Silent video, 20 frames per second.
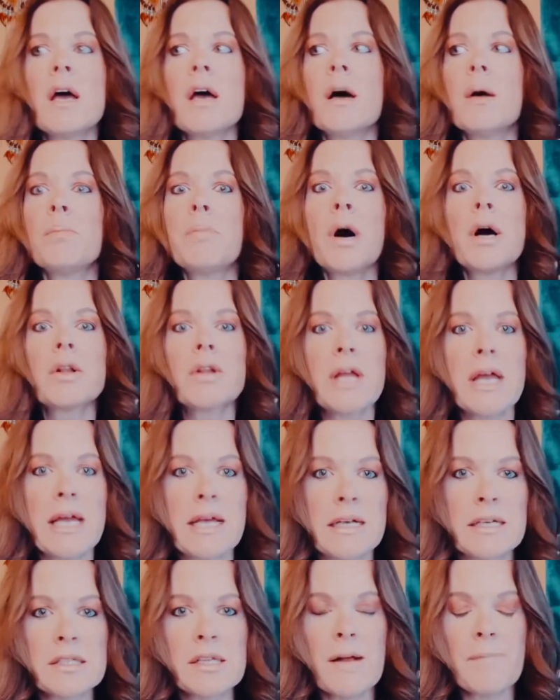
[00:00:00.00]

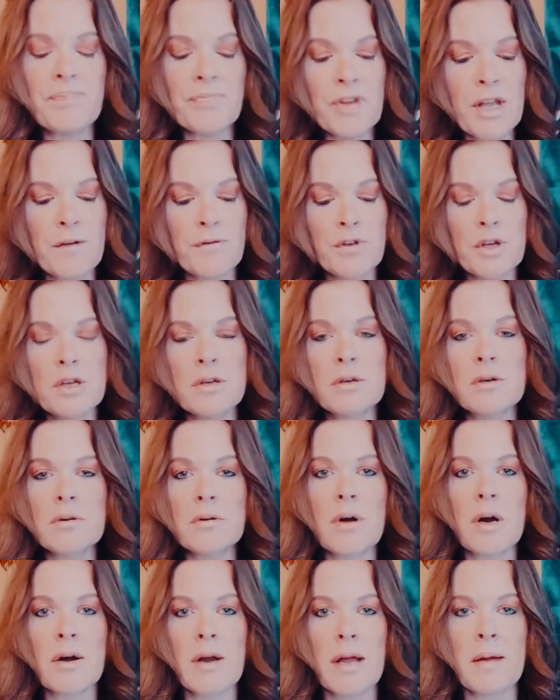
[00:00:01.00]
Please, if you
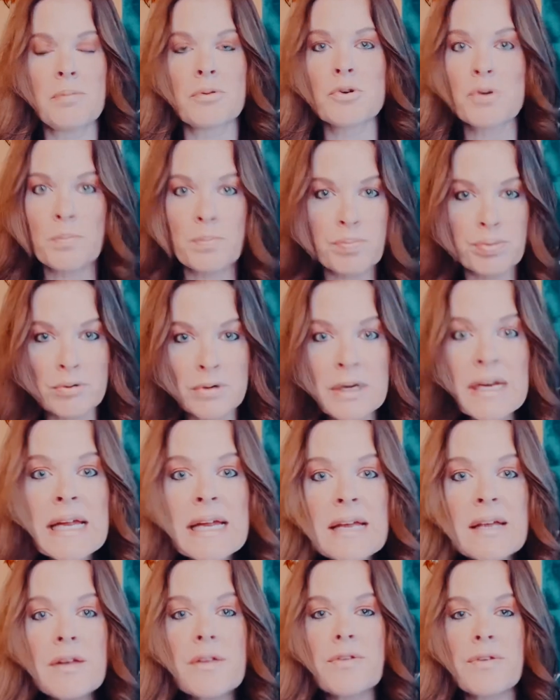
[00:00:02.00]
are able to
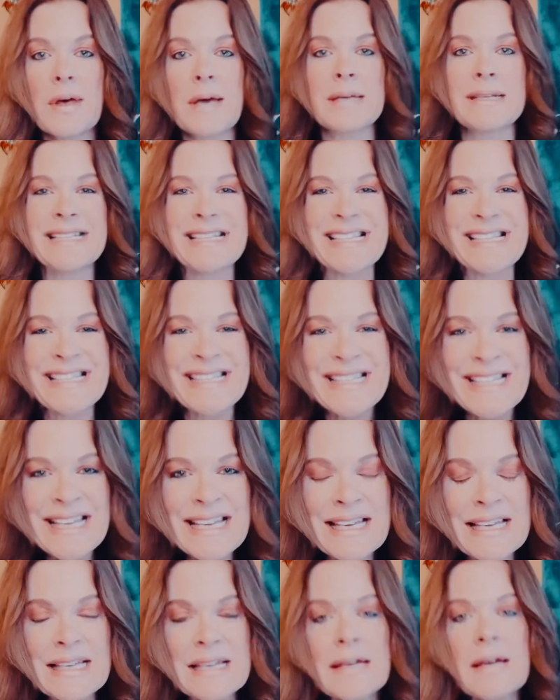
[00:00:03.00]
breathe and
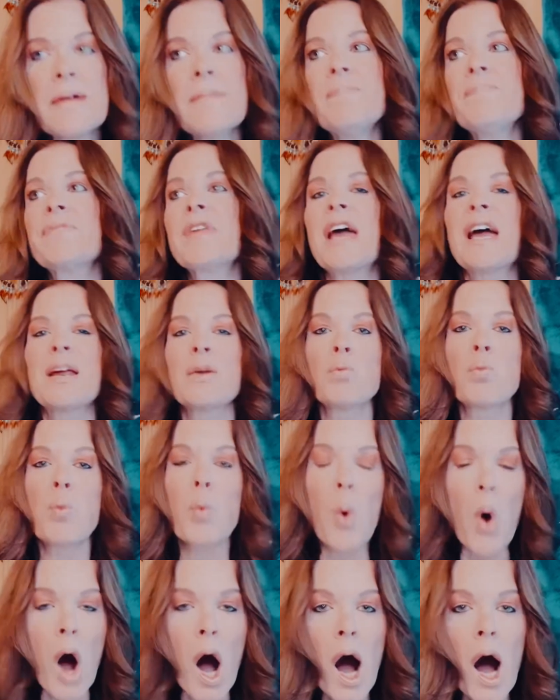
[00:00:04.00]
see and
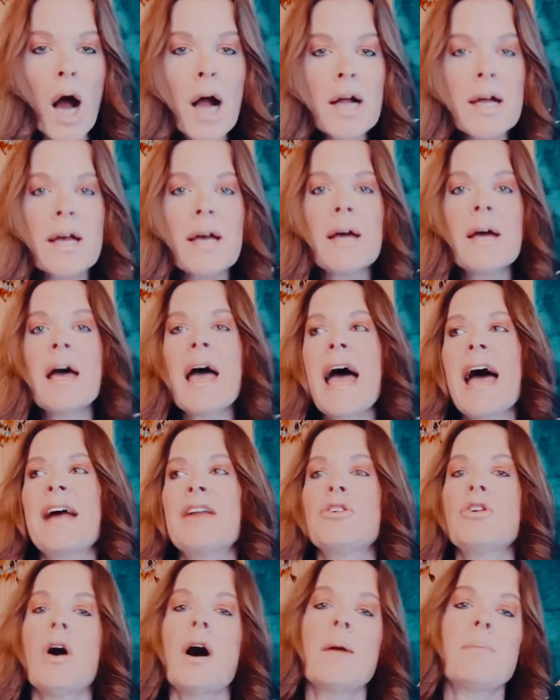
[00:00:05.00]
walk
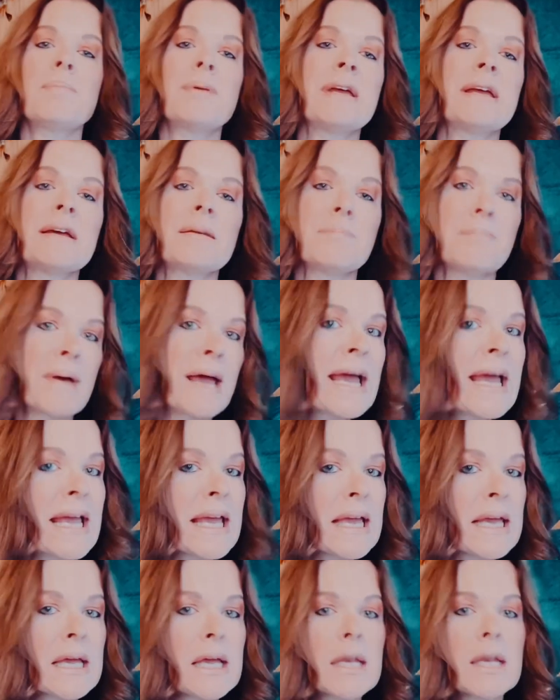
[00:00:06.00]
and not be in
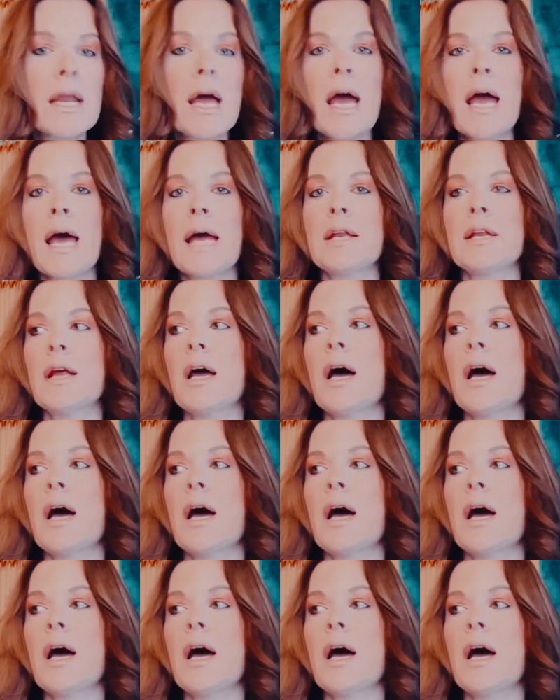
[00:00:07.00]
pain, and